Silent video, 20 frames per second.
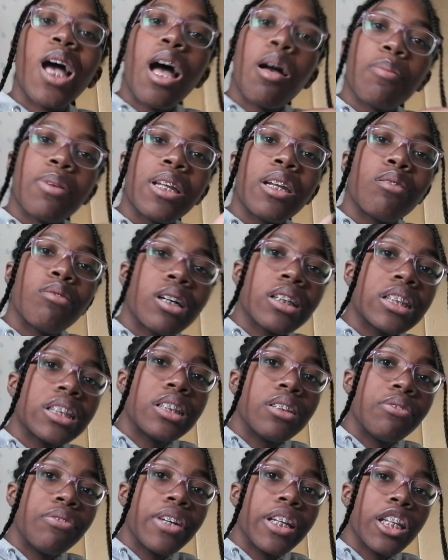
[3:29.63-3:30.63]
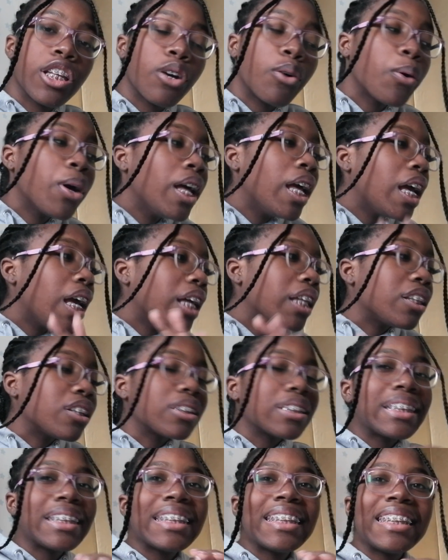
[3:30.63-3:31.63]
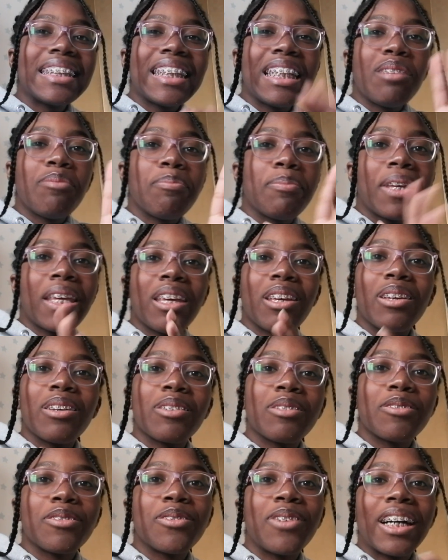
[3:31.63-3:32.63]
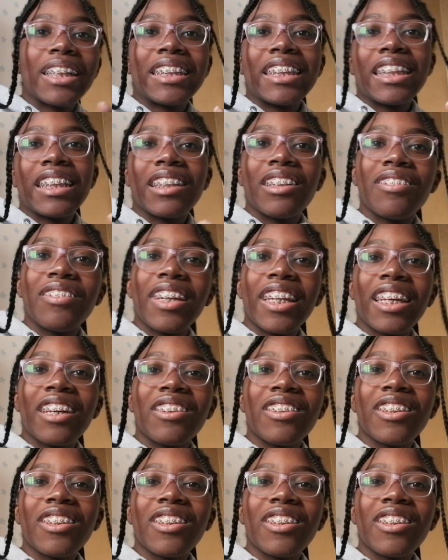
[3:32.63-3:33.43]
I'm gonna watch the video and you'll just see me watching the video.